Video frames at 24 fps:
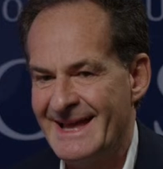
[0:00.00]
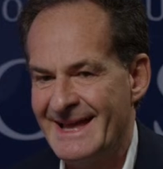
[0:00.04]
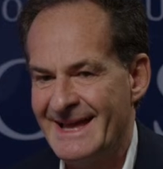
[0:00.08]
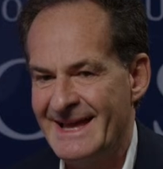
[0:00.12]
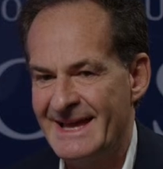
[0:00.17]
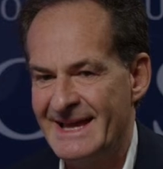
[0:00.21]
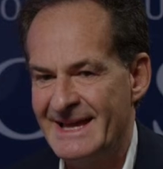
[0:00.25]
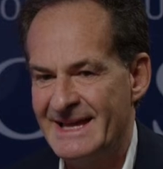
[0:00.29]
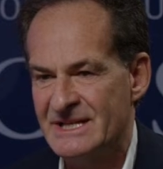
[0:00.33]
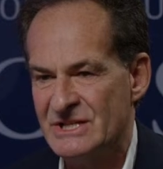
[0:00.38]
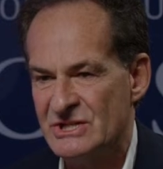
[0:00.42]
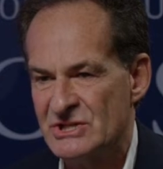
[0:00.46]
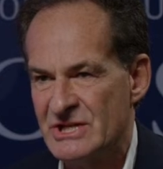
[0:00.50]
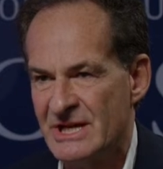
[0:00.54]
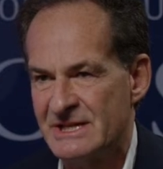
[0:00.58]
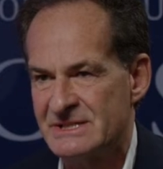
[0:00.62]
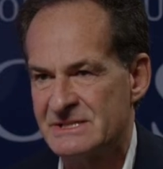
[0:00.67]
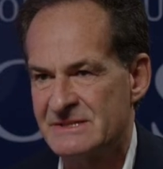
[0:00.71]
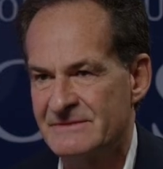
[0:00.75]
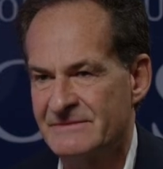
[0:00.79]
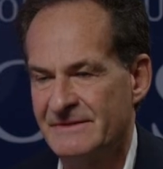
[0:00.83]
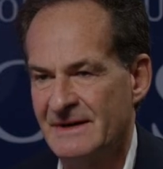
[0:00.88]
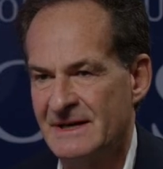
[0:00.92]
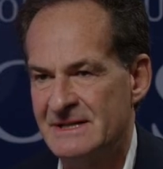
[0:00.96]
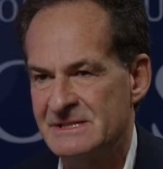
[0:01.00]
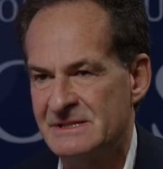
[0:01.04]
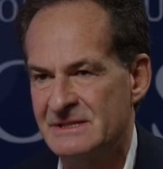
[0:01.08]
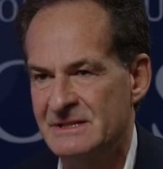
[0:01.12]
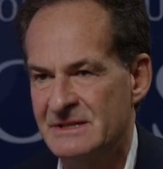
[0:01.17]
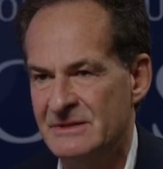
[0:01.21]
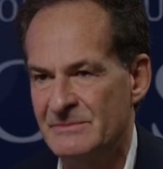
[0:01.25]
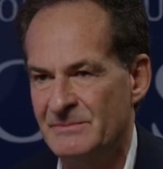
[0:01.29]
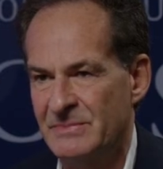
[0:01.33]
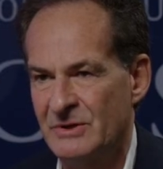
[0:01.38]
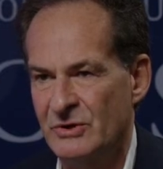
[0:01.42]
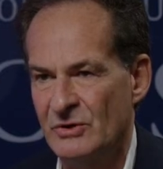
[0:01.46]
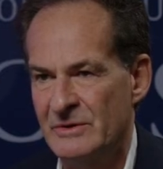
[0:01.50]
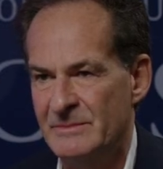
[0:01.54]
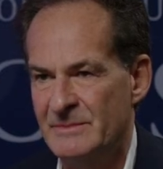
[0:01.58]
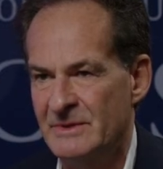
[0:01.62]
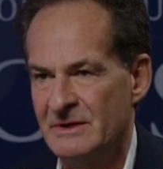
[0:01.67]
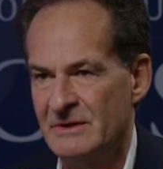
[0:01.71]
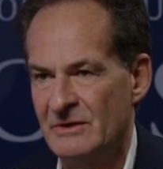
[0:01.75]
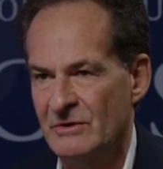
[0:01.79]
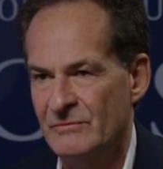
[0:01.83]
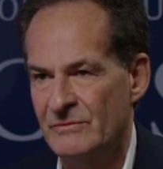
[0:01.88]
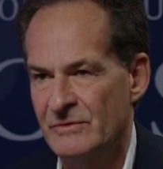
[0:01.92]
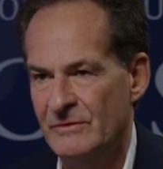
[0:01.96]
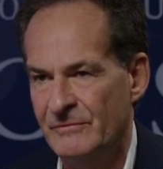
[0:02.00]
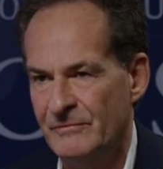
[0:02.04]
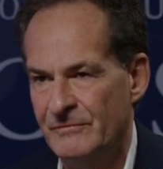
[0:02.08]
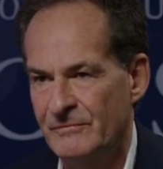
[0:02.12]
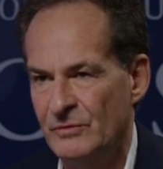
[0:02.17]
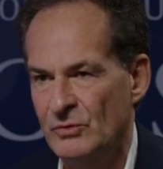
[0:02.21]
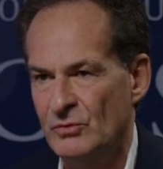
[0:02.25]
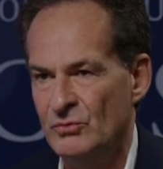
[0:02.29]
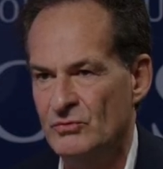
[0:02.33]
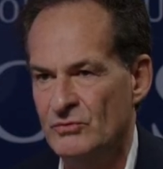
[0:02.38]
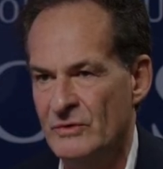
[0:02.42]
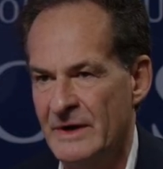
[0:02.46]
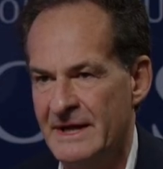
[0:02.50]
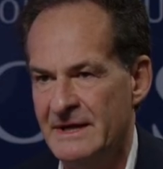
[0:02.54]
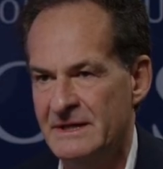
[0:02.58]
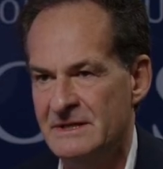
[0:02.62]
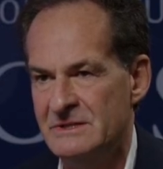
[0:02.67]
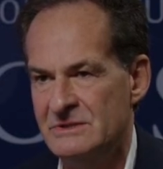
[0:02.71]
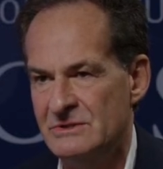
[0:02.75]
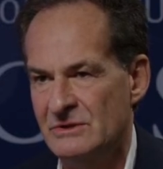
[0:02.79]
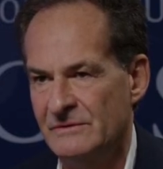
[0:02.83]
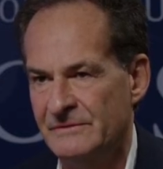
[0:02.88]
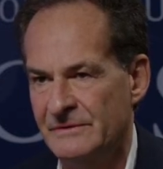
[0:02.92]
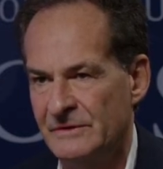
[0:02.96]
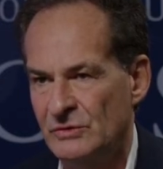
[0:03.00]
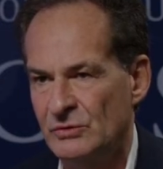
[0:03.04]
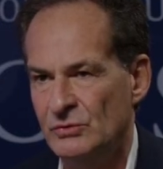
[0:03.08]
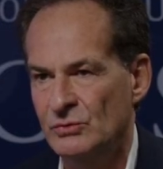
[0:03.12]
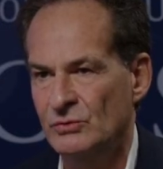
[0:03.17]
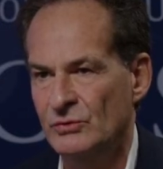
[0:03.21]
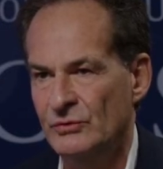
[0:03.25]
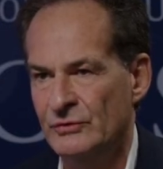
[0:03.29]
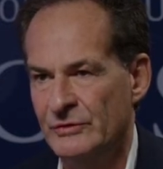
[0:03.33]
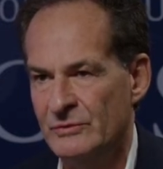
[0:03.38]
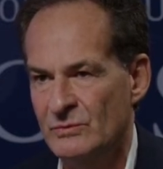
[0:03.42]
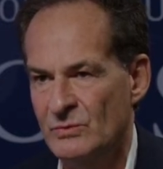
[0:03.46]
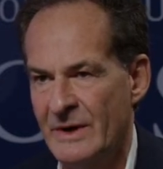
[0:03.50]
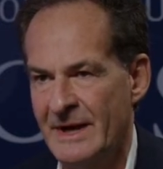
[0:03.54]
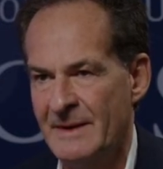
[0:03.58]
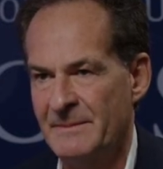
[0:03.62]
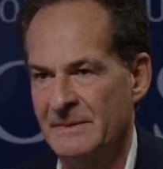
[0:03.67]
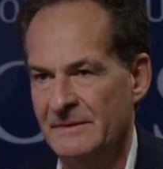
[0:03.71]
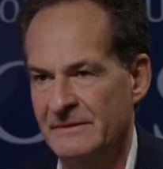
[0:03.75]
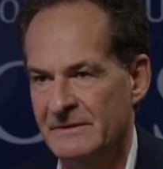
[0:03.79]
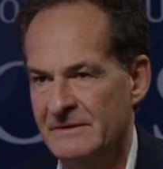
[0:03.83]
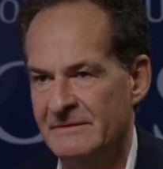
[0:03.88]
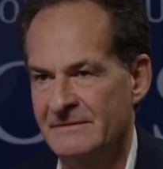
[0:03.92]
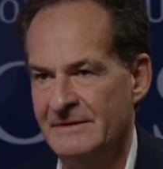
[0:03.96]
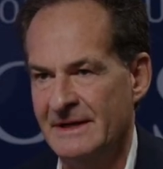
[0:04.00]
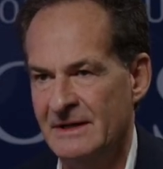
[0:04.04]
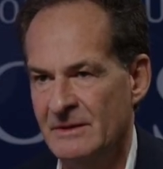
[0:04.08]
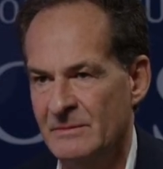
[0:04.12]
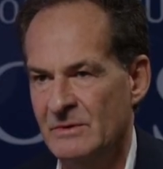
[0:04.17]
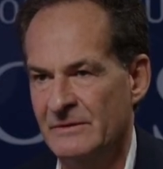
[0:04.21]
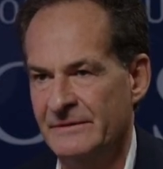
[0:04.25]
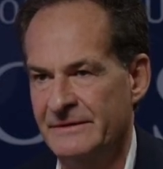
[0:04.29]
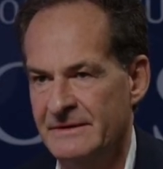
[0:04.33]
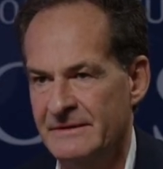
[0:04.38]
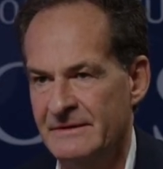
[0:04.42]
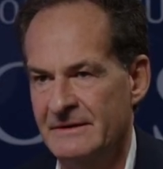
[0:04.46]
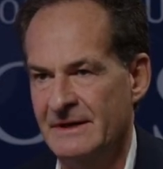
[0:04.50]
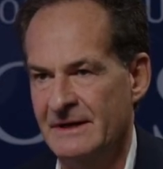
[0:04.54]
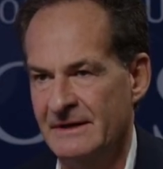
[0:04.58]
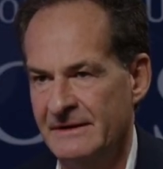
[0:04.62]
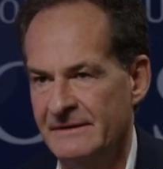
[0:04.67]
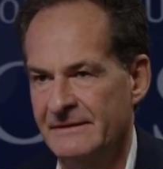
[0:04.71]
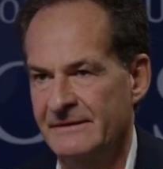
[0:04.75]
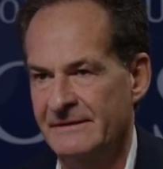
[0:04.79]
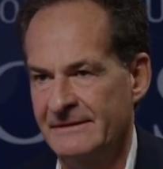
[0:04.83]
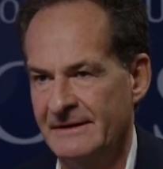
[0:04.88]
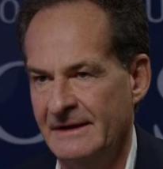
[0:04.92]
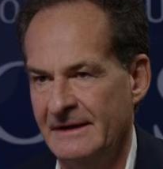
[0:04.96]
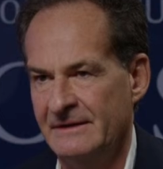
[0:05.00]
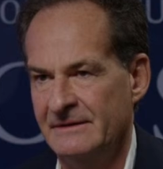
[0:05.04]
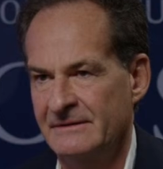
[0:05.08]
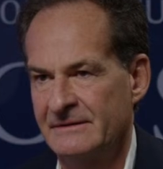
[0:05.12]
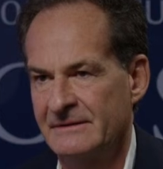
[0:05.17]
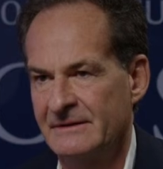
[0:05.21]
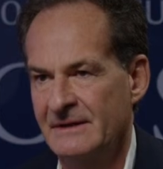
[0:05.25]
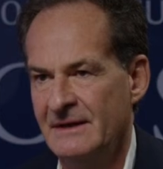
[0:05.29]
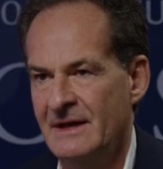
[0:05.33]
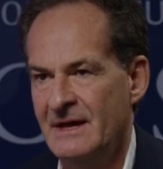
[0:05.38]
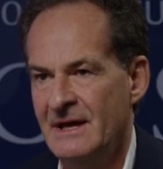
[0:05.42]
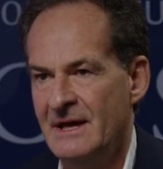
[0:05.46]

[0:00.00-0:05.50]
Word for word: It, justifies the deployment of the full range of tools and weapons available to the United States.